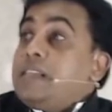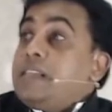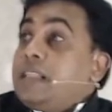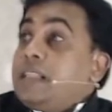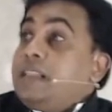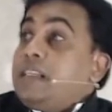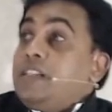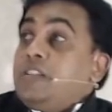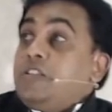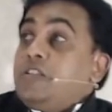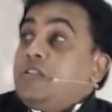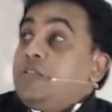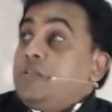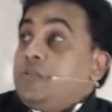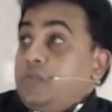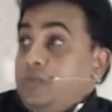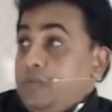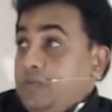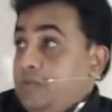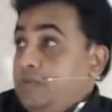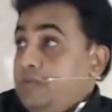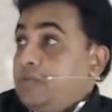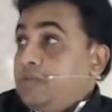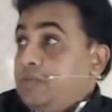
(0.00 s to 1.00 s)
it has nothing to do.
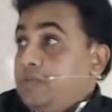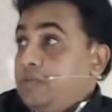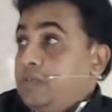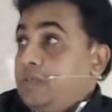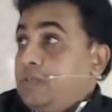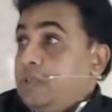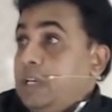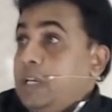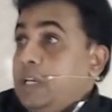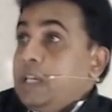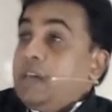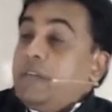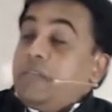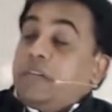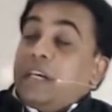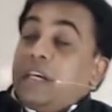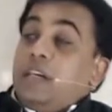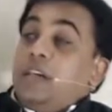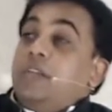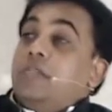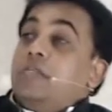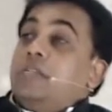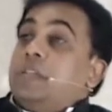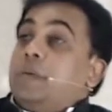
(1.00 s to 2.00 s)
You
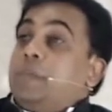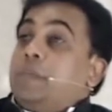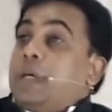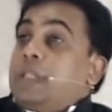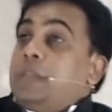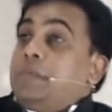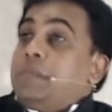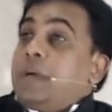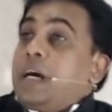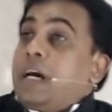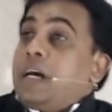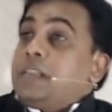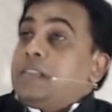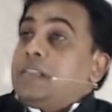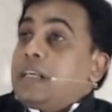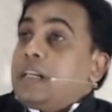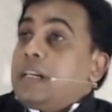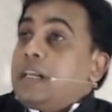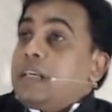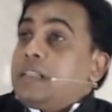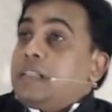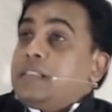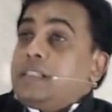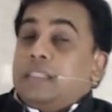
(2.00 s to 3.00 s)
can use a
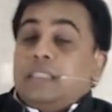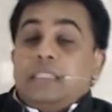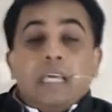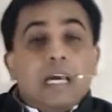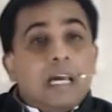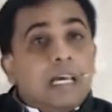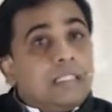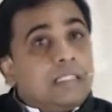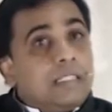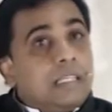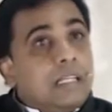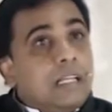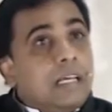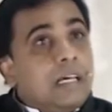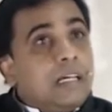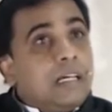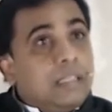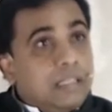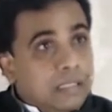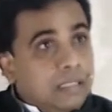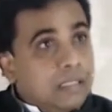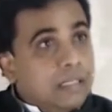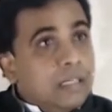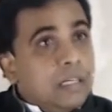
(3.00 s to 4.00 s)
padmasana, siddhasana,
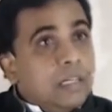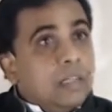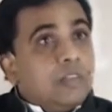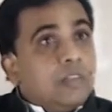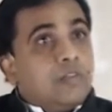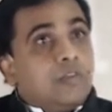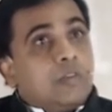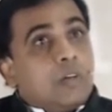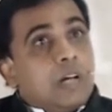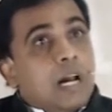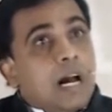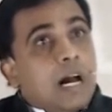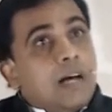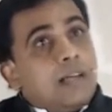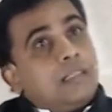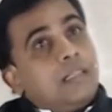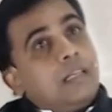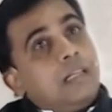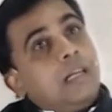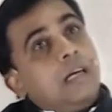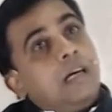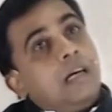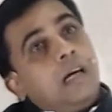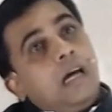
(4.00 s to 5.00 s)

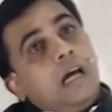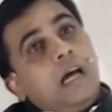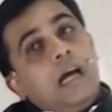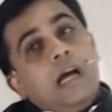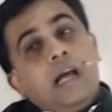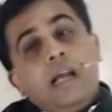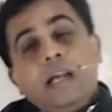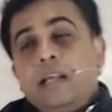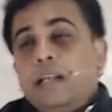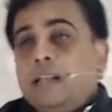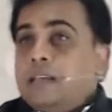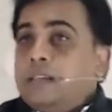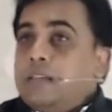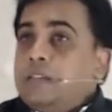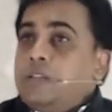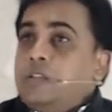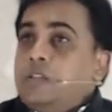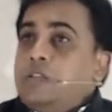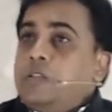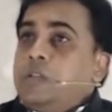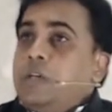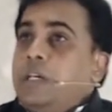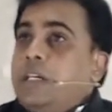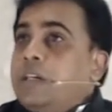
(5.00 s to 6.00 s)
sukhasana and
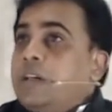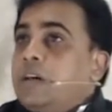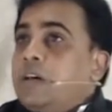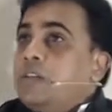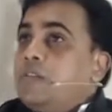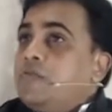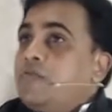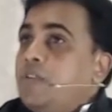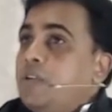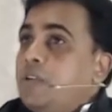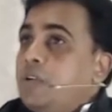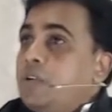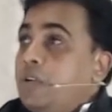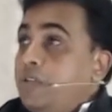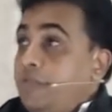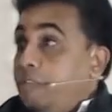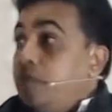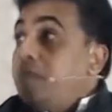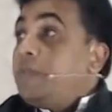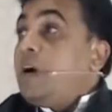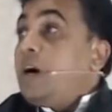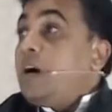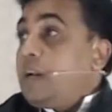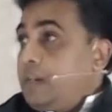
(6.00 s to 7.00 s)
do it on the floor if
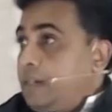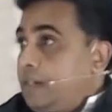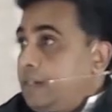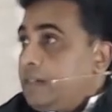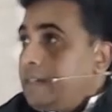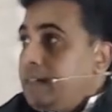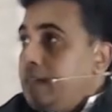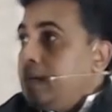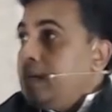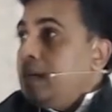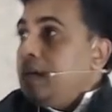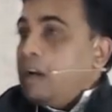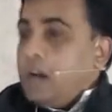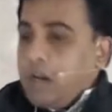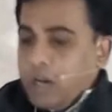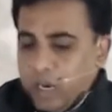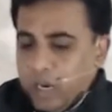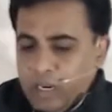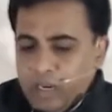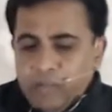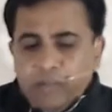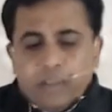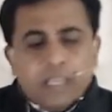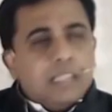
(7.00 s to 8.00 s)
you want,
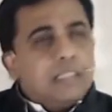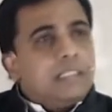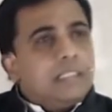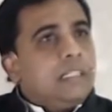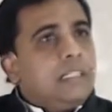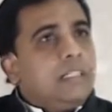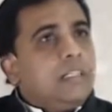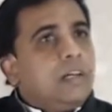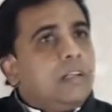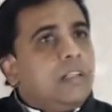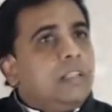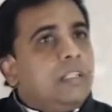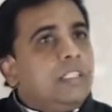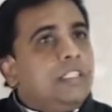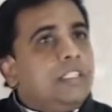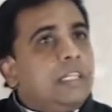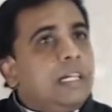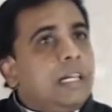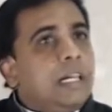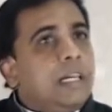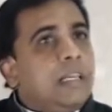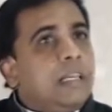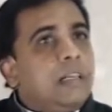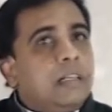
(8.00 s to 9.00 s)
or you can sit on the
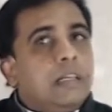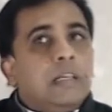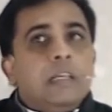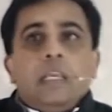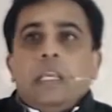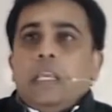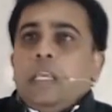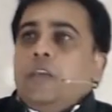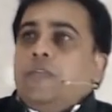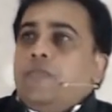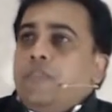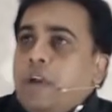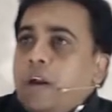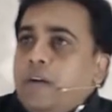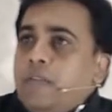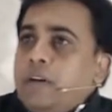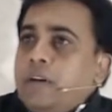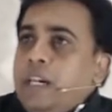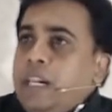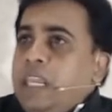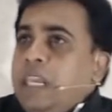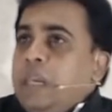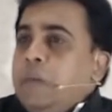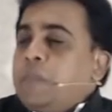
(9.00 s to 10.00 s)
chair if you have
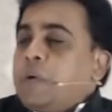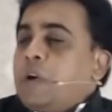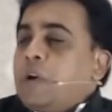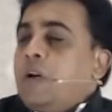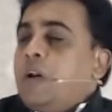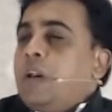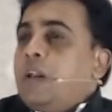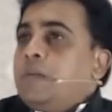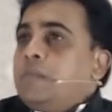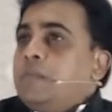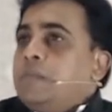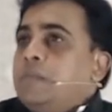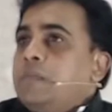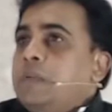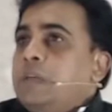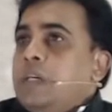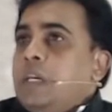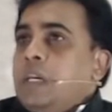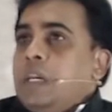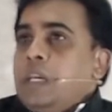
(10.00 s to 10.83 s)
a knee problem,